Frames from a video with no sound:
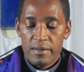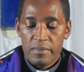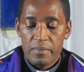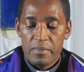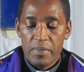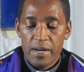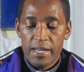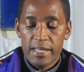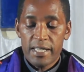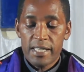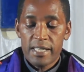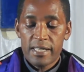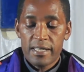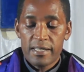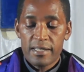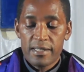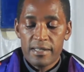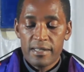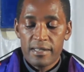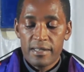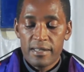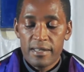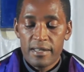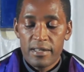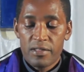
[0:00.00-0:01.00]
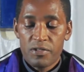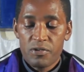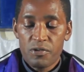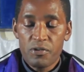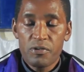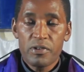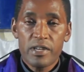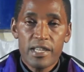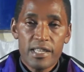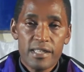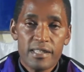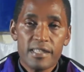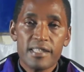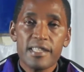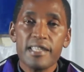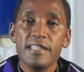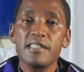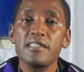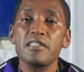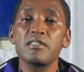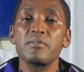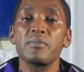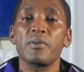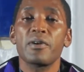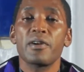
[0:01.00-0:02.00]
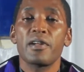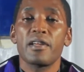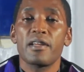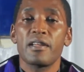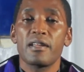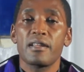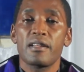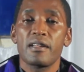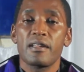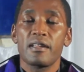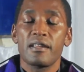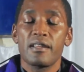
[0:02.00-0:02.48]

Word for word: but through his testimony,